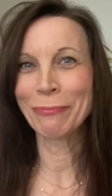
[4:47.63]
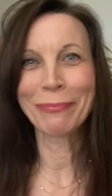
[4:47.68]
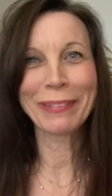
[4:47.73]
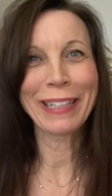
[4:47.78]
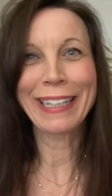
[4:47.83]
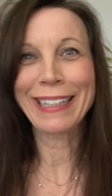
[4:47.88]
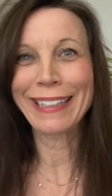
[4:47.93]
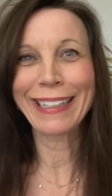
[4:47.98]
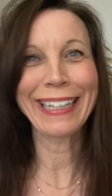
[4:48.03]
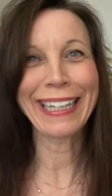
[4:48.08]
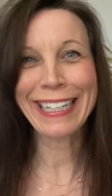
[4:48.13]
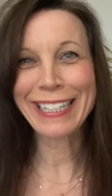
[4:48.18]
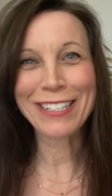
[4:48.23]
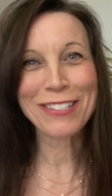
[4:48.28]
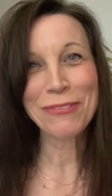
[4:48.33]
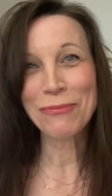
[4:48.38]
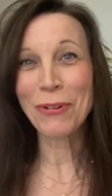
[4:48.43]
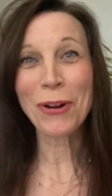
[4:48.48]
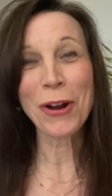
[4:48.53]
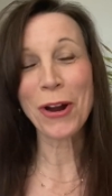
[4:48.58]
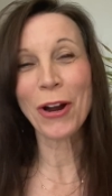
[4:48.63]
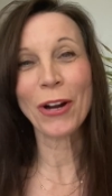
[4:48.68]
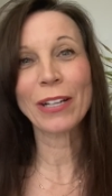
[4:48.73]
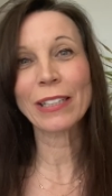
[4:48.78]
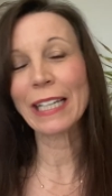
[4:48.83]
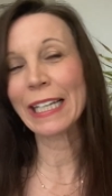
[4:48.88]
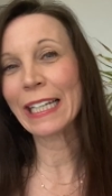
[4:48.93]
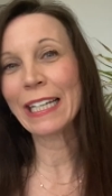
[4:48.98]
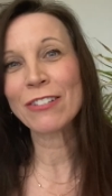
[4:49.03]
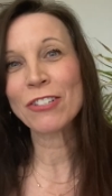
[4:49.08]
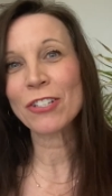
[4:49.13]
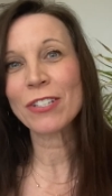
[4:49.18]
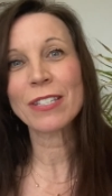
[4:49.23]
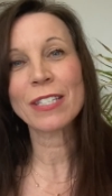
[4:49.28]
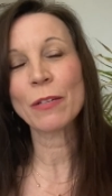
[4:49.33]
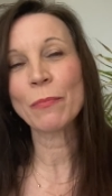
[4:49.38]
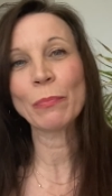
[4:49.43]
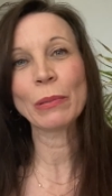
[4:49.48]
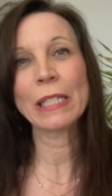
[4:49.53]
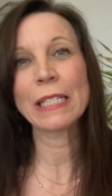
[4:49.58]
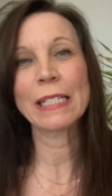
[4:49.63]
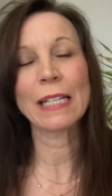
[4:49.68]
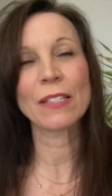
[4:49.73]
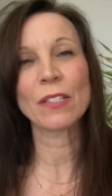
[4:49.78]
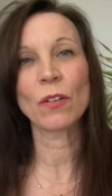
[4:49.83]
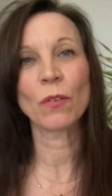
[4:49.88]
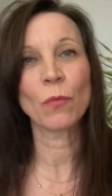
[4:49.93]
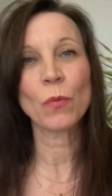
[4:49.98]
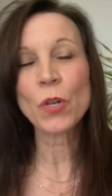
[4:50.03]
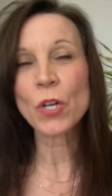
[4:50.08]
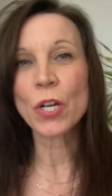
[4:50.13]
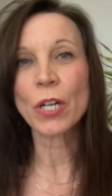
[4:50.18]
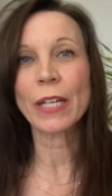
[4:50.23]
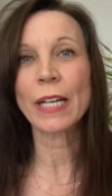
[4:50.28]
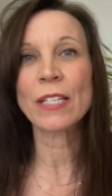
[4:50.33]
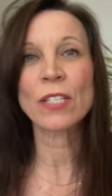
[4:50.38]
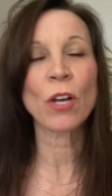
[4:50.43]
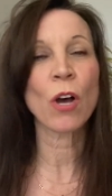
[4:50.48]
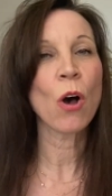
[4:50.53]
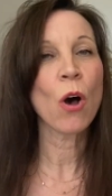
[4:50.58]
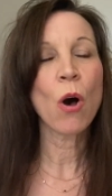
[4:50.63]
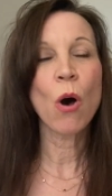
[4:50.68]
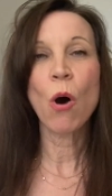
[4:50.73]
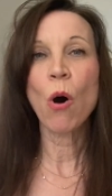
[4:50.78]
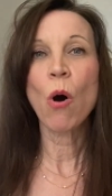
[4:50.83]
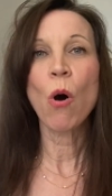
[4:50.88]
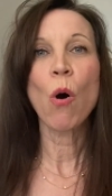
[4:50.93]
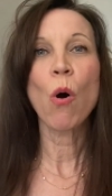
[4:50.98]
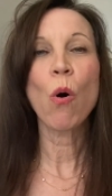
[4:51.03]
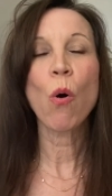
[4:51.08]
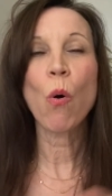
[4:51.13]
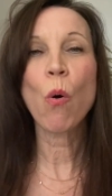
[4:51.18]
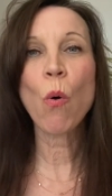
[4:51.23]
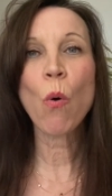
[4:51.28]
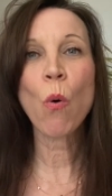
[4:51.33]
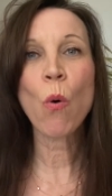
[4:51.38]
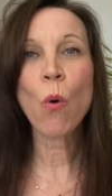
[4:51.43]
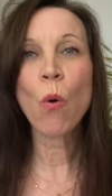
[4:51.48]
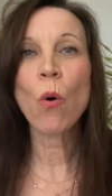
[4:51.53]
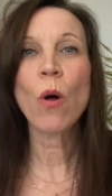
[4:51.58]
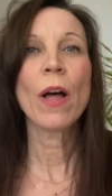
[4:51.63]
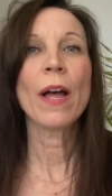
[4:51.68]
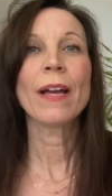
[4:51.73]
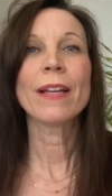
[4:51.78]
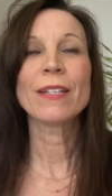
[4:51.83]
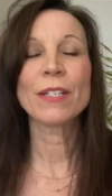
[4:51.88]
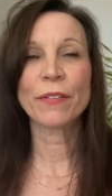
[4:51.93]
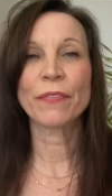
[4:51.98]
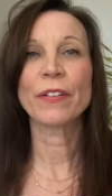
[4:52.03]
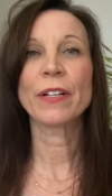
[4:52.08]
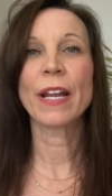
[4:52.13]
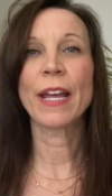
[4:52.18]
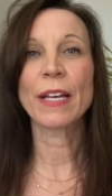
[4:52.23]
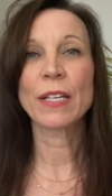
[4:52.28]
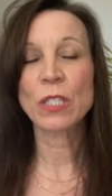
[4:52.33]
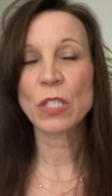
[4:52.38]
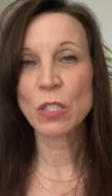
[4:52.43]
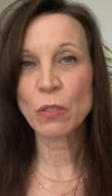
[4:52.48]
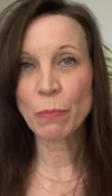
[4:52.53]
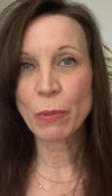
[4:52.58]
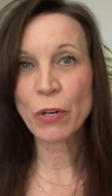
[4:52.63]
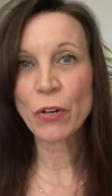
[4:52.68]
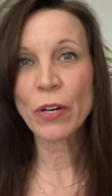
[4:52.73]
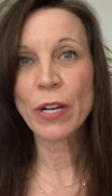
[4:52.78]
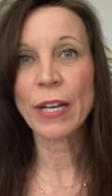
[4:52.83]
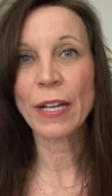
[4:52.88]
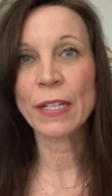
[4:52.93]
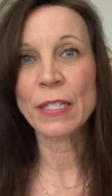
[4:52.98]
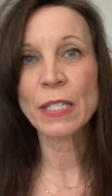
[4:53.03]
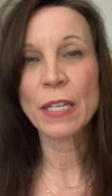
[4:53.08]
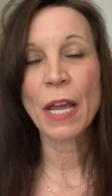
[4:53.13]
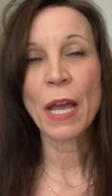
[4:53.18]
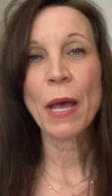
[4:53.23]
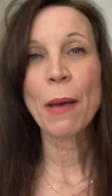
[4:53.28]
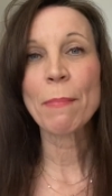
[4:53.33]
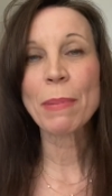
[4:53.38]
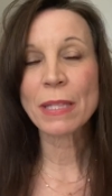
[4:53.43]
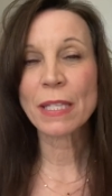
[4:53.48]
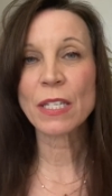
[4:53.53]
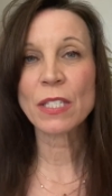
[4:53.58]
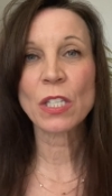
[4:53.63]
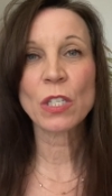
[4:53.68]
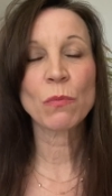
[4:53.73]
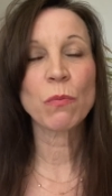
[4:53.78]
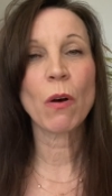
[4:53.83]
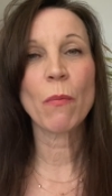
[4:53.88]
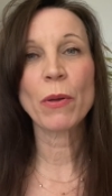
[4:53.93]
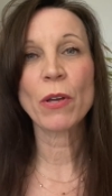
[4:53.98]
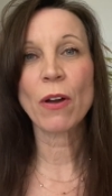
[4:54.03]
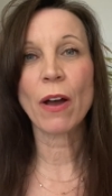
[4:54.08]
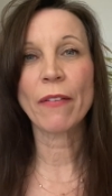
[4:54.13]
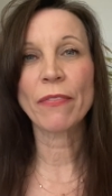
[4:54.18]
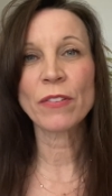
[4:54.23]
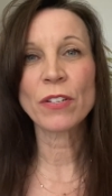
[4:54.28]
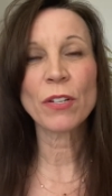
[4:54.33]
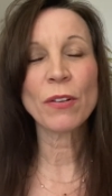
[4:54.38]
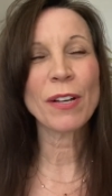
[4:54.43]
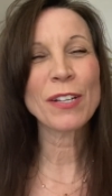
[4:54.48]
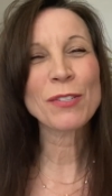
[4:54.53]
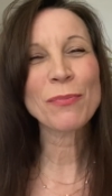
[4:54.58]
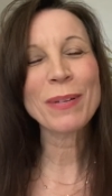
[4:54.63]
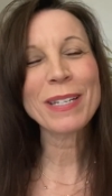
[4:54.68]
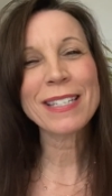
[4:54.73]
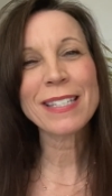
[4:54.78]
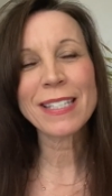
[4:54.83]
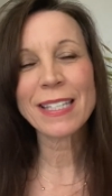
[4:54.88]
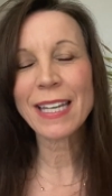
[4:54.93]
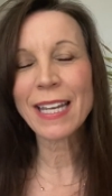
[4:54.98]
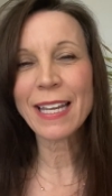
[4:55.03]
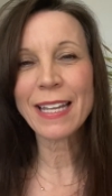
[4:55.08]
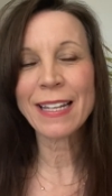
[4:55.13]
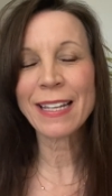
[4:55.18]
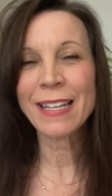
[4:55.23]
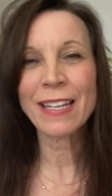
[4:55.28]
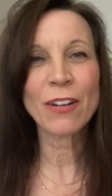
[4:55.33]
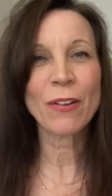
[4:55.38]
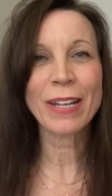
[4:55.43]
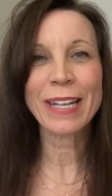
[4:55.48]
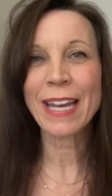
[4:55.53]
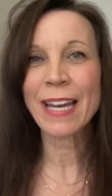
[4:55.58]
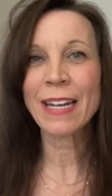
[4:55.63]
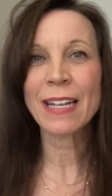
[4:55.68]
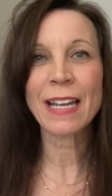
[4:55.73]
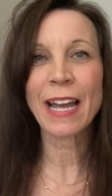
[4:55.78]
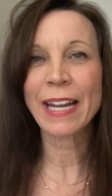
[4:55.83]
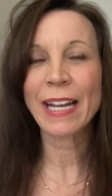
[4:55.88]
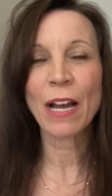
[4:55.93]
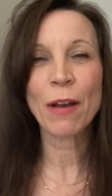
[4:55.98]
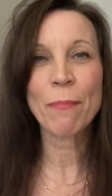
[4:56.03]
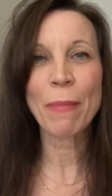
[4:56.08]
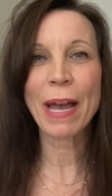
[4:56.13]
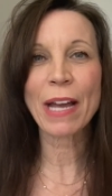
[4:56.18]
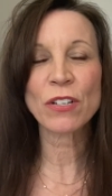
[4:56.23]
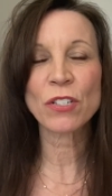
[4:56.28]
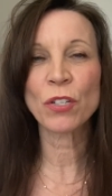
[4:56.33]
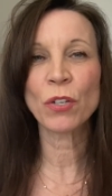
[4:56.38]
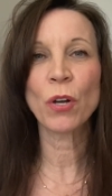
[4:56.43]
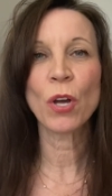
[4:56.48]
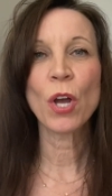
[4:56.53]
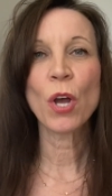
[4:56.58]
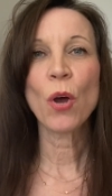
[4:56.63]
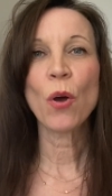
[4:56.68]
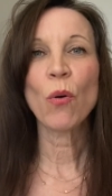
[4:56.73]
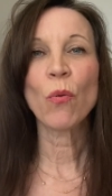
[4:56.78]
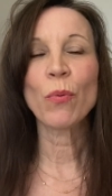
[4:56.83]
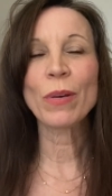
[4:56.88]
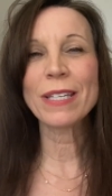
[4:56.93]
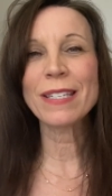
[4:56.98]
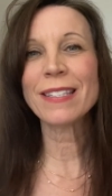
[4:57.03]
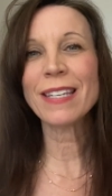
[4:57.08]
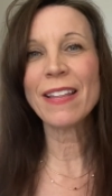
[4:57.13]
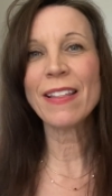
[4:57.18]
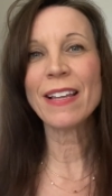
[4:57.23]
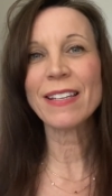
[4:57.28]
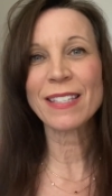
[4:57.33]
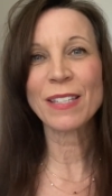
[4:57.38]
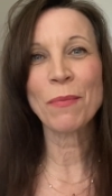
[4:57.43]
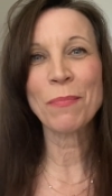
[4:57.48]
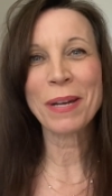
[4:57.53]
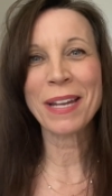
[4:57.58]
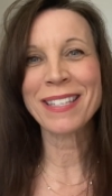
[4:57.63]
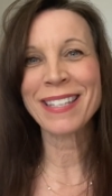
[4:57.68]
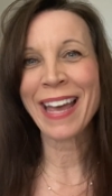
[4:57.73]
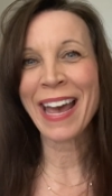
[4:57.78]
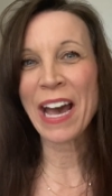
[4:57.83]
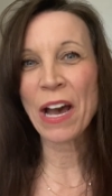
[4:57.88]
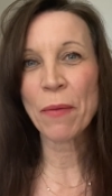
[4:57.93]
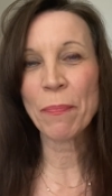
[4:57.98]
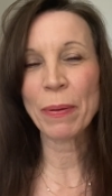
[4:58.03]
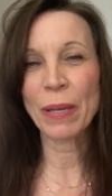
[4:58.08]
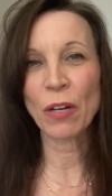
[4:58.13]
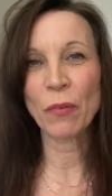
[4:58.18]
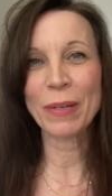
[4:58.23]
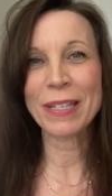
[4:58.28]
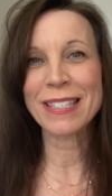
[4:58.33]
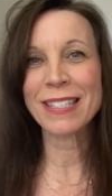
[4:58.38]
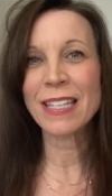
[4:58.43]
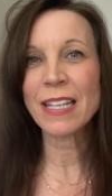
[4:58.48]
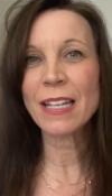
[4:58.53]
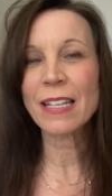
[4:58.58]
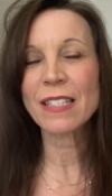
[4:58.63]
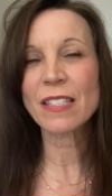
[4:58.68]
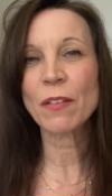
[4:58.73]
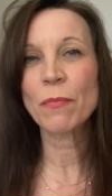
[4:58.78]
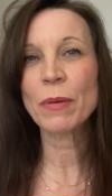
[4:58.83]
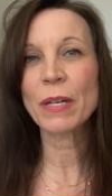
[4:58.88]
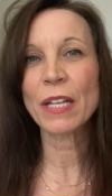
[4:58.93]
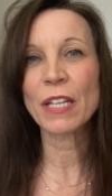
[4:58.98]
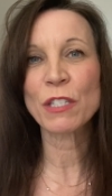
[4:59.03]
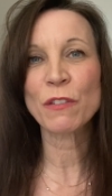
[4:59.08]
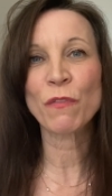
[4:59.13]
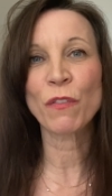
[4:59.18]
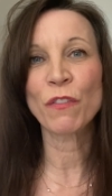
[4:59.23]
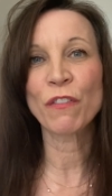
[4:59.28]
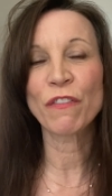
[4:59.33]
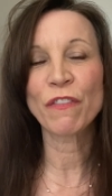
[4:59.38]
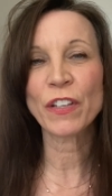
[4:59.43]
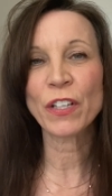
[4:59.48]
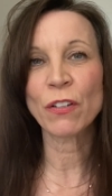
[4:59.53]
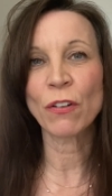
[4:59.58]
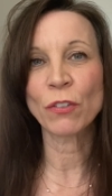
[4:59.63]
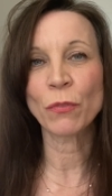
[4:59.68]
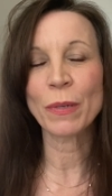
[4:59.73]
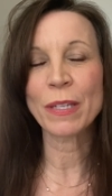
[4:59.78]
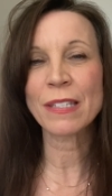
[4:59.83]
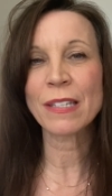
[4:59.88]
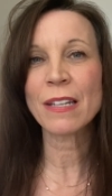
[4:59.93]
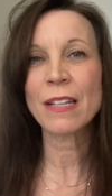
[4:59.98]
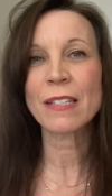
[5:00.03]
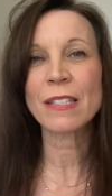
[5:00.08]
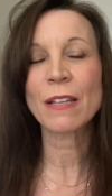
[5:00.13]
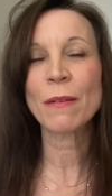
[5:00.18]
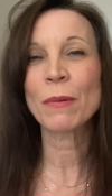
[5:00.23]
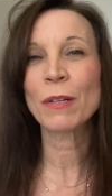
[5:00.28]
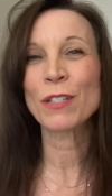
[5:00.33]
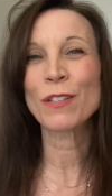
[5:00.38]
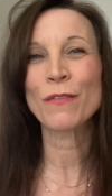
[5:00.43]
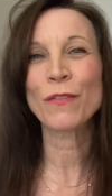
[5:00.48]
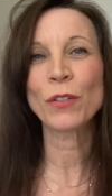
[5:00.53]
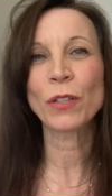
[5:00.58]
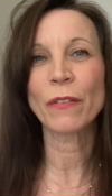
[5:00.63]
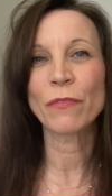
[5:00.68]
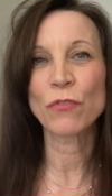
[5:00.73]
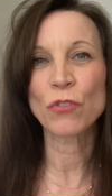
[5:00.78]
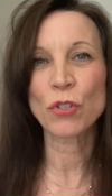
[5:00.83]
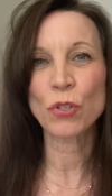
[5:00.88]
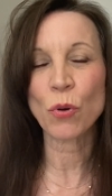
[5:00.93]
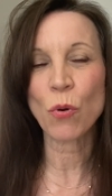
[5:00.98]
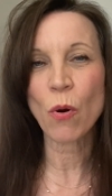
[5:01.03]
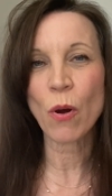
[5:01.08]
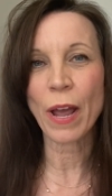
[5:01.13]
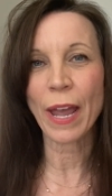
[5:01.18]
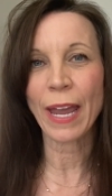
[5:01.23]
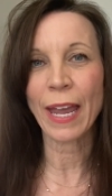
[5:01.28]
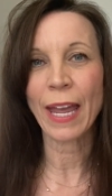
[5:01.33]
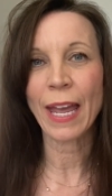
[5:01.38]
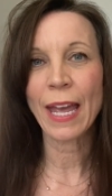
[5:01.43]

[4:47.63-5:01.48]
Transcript: Like it doesn't work. Like it just simply doesn't work. It's a whole different experience. But this is what we often do because we see, you know, again, I come back to we see that somebody's happy. We see that somebody is fulfilled. We see that somebody's full of joy.